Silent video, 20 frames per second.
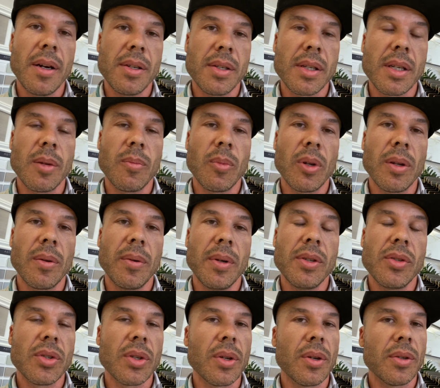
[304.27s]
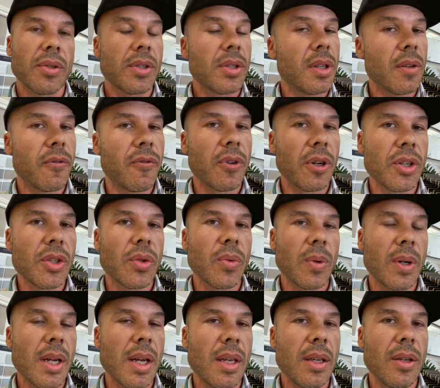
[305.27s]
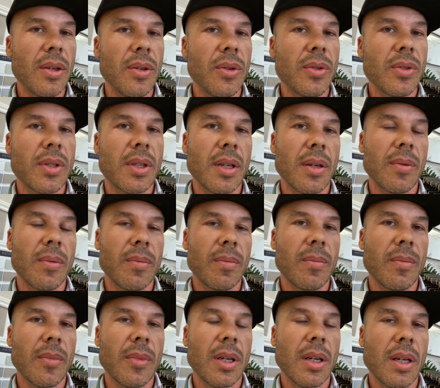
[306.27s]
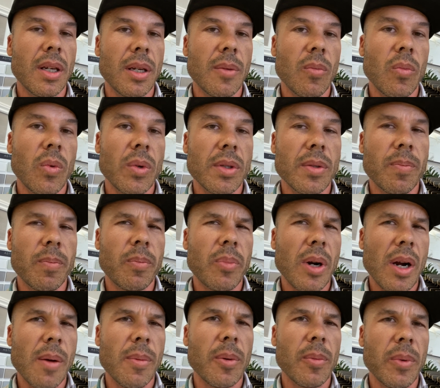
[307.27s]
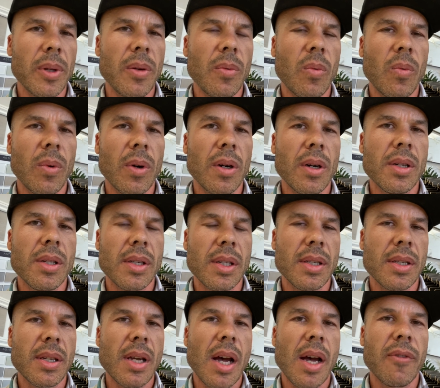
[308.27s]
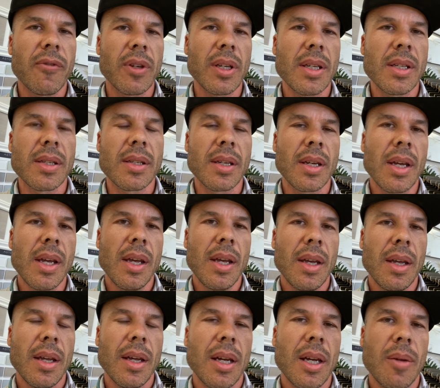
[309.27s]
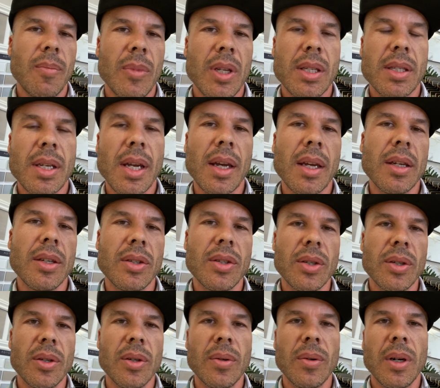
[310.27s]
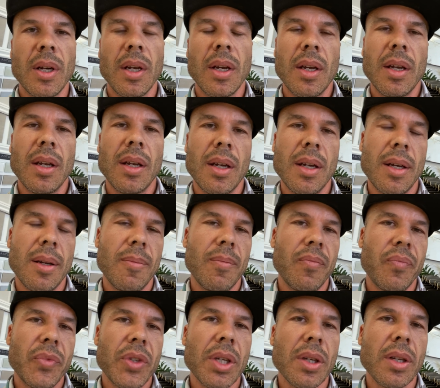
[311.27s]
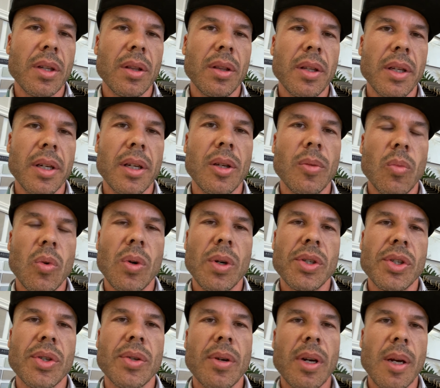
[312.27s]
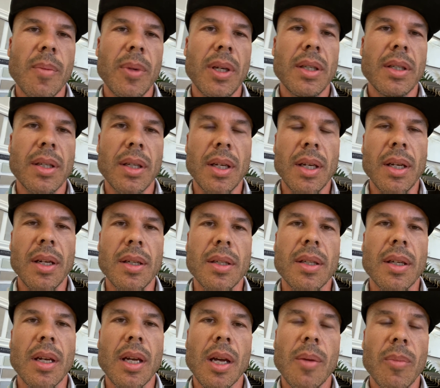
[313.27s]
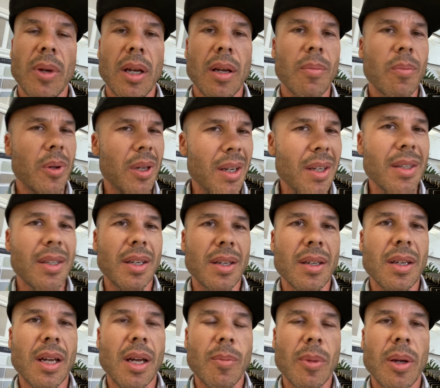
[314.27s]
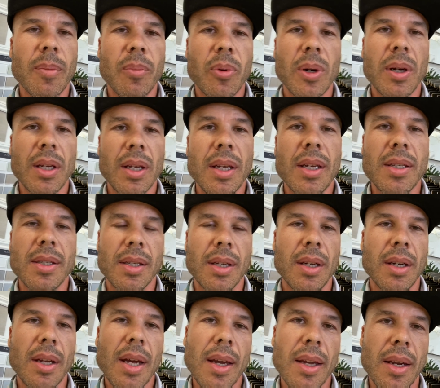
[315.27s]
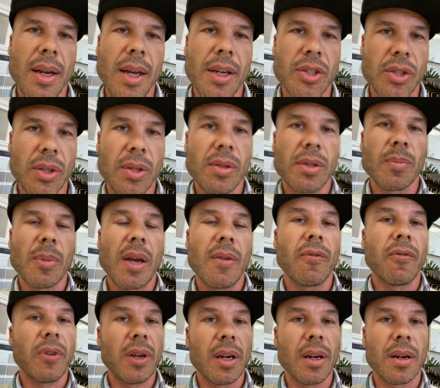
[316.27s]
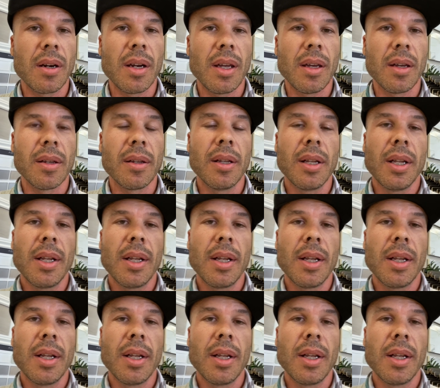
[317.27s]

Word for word: similar results. The first one I used that was probably worse, the softest. The second two took a little more scrubbing to get it to come up, but it did come up pretty easy, and I could actually use my fingernail